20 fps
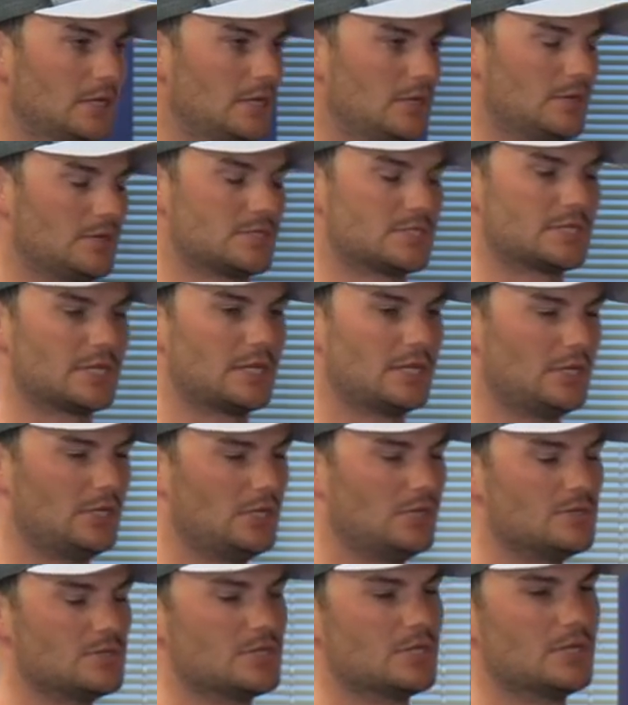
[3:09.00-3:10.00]
you know, instead of
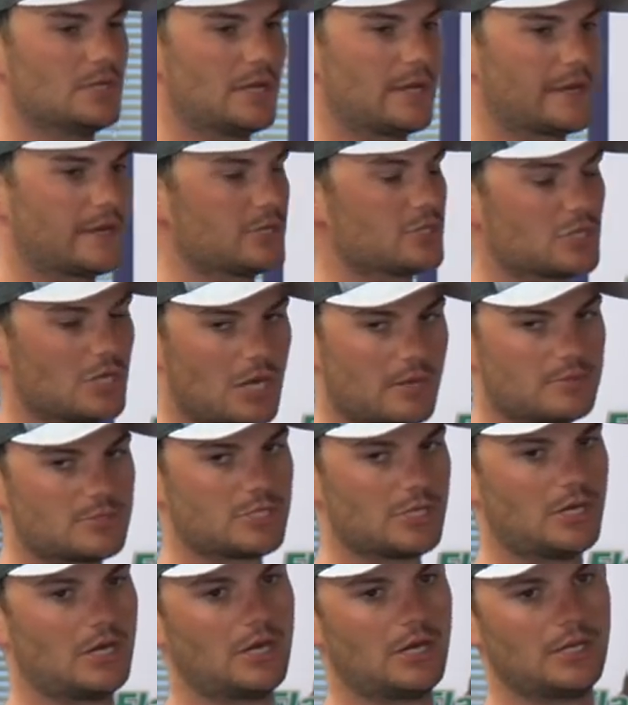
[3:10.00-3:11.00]
using like a drop
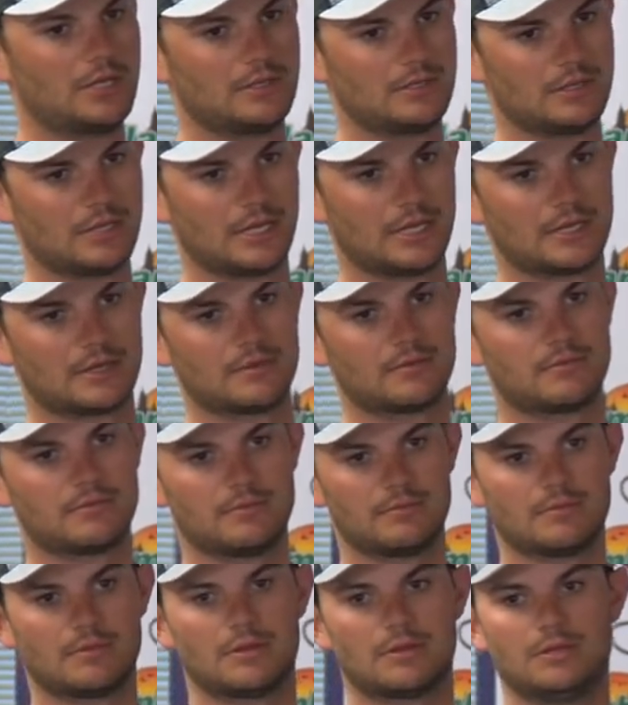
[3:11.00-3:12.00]
shot, like,
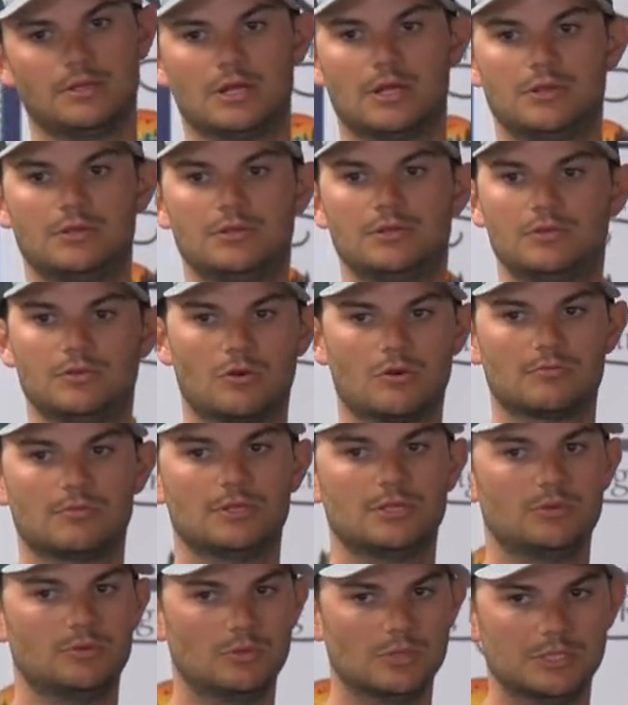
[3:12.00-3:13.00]
you know, you
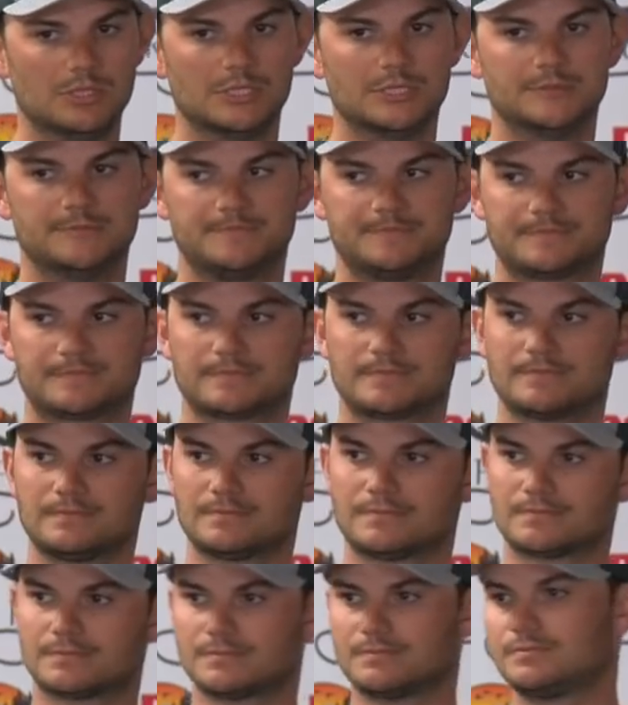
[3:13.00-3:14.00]
normally would
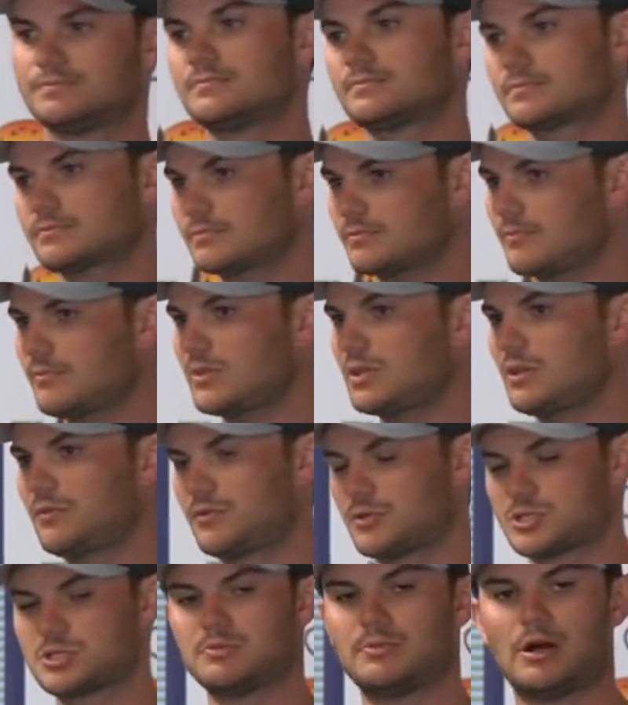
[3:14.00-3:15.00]

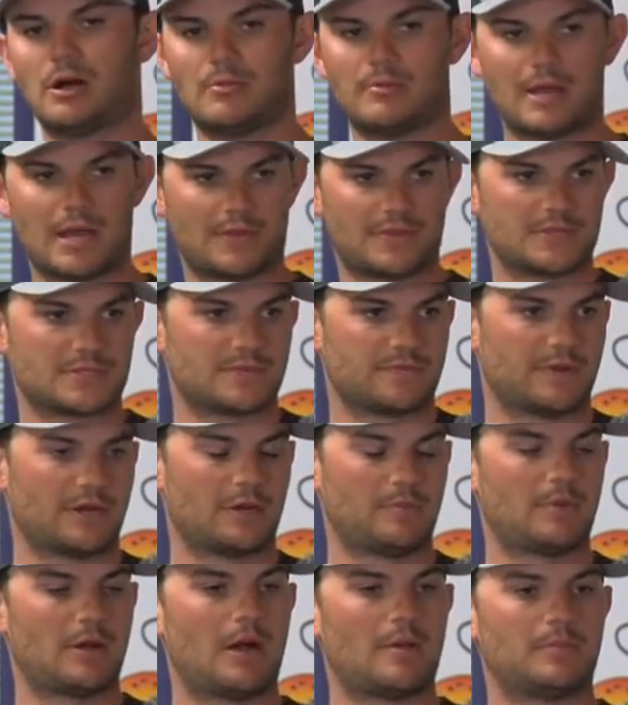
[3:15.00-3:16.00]
for smallmouth, it's a
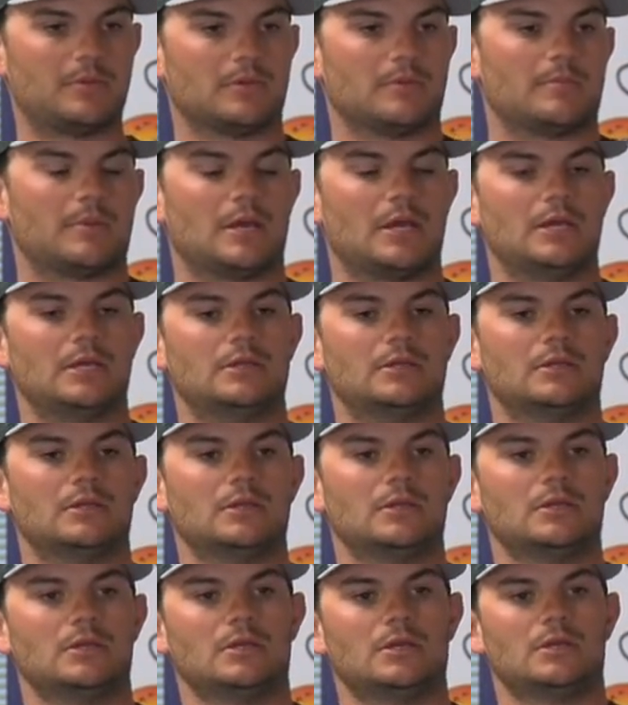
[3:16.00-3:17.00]
very popular bait.
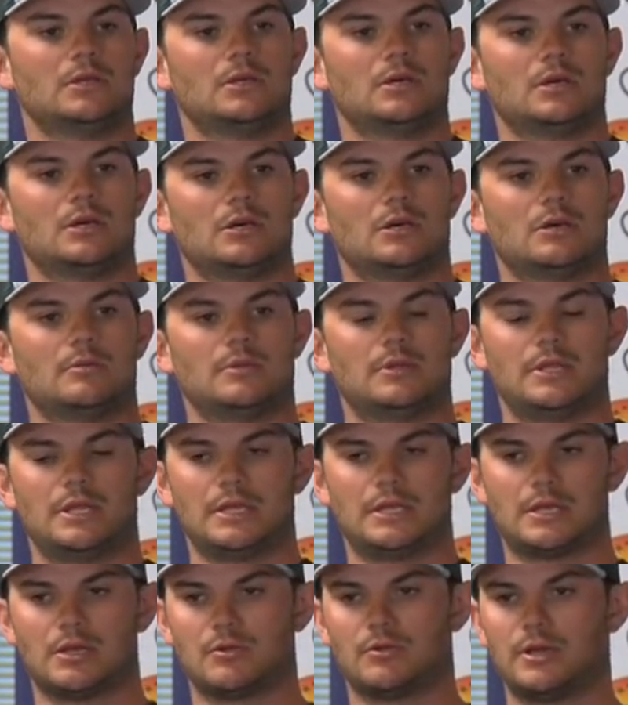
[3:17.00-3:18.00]
Um, a
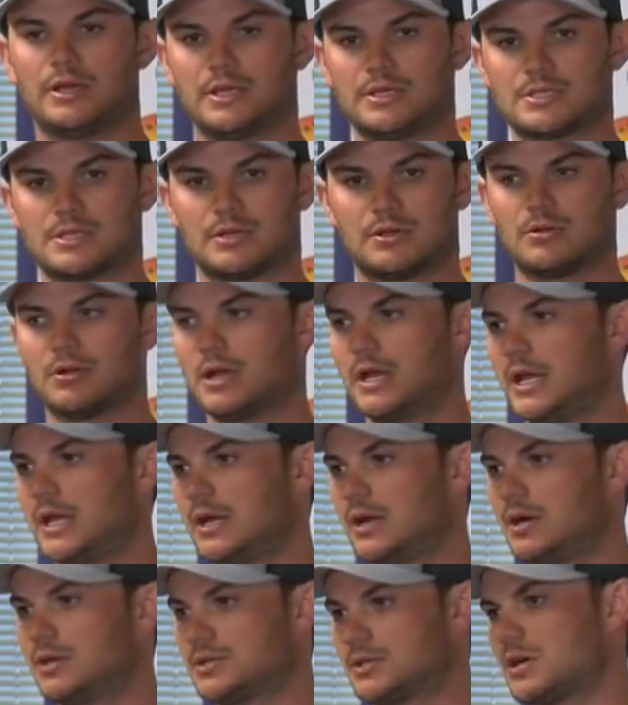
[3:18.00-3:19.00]
Nico rig is a
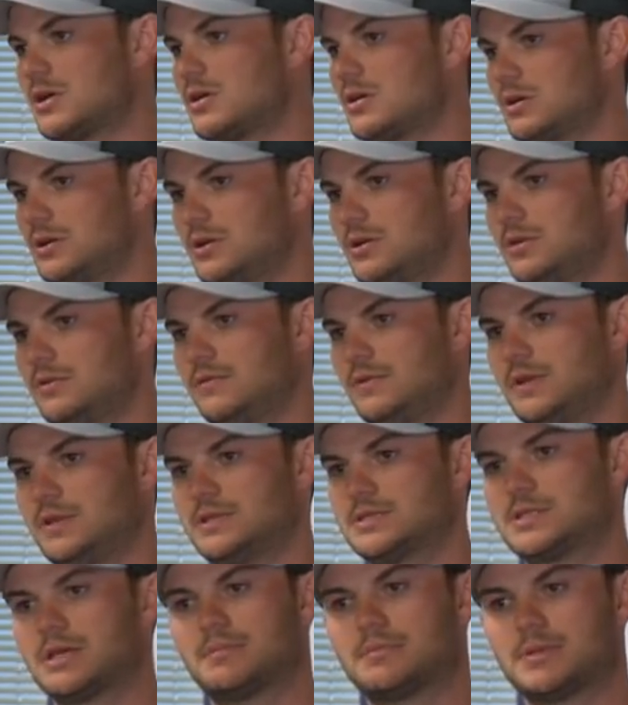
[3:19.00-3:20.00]
great alternative
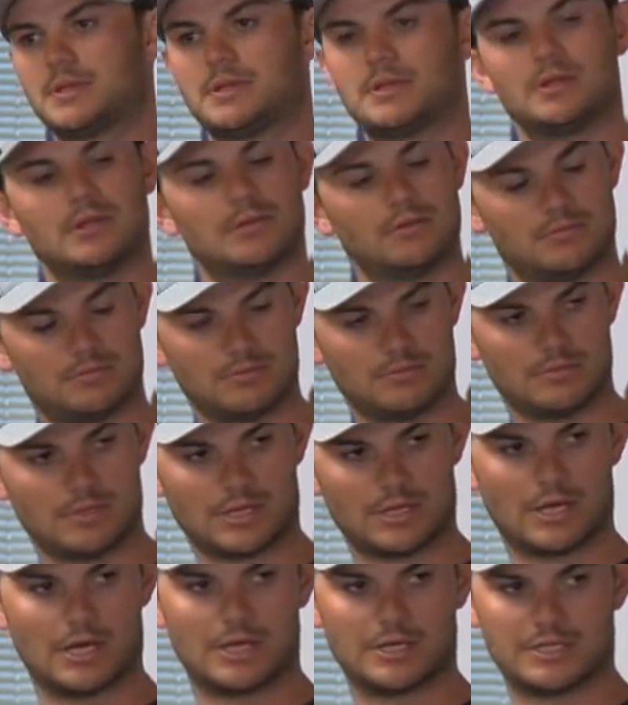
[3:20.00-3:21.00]
and something that
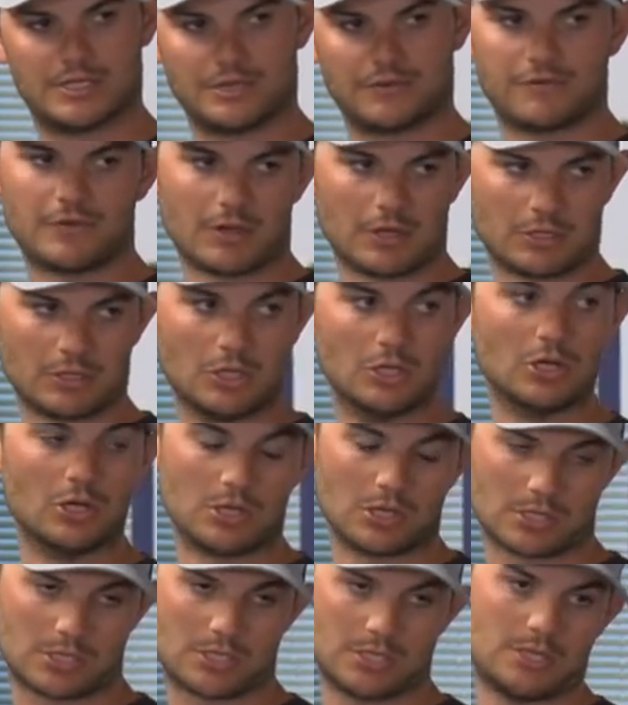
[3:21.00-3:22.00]
a, a different
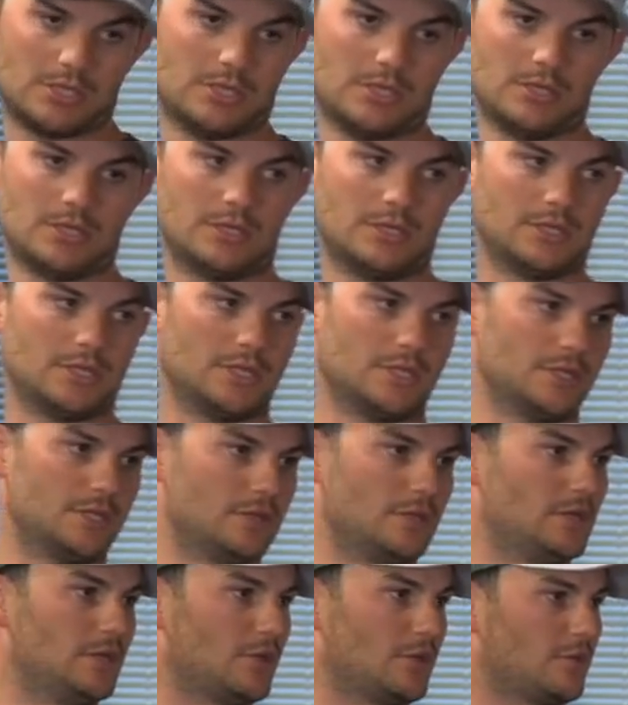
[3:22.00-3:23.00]
look that,
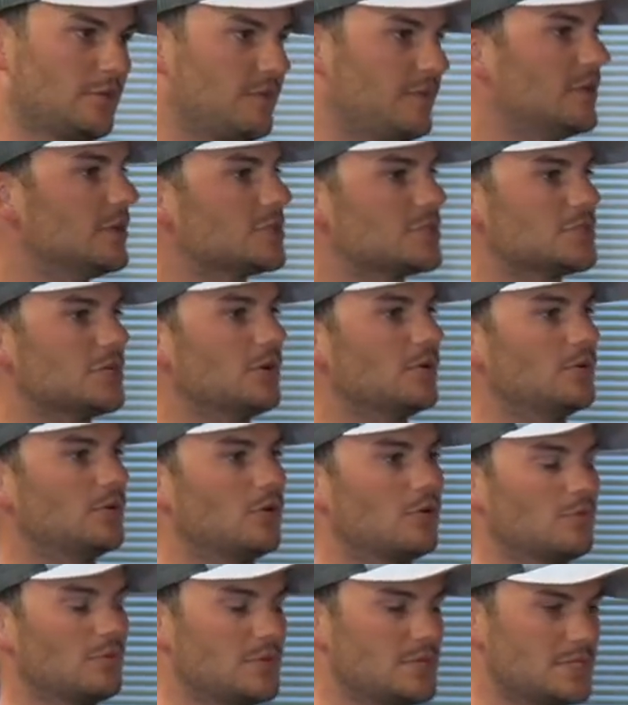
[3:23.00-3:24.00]
that you know the fish don't
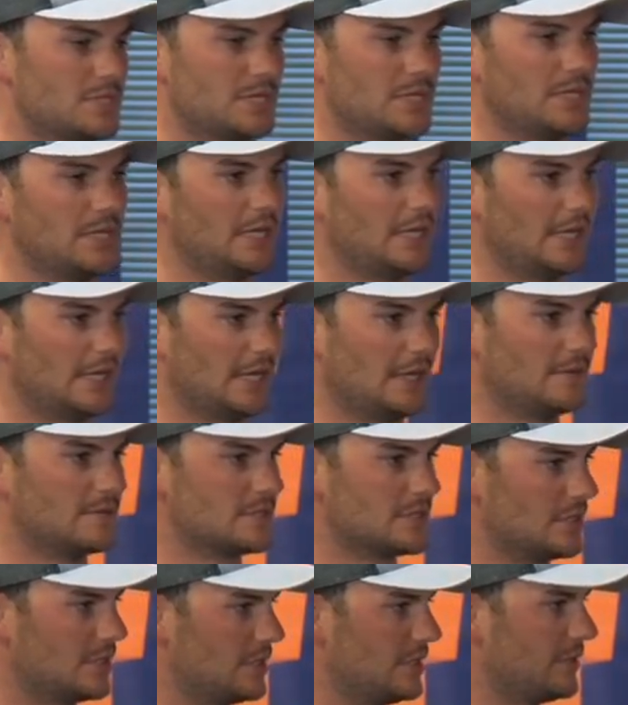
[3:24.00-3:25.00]
normally see. It
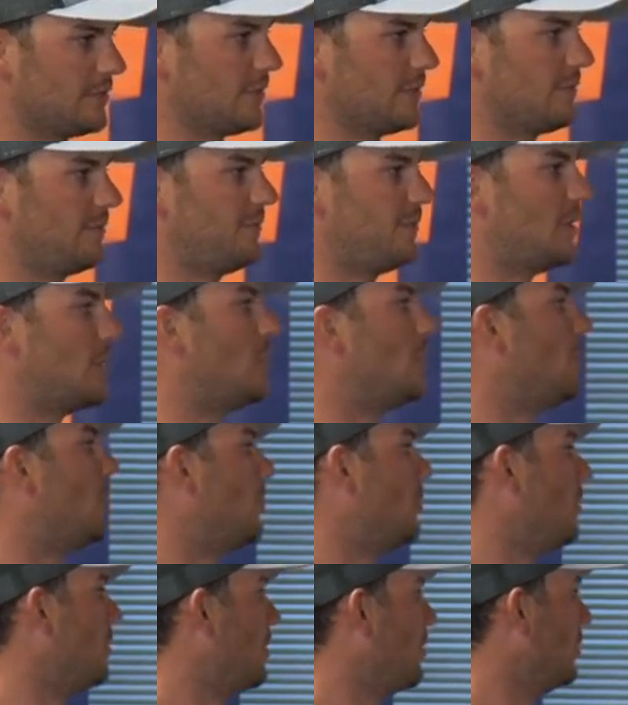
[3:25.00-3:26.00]
gives it a different
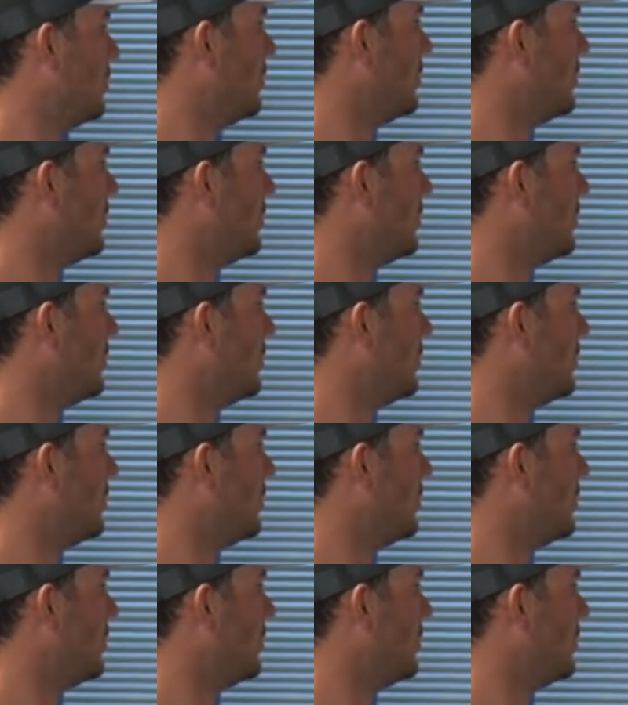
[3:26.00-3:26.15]
fall.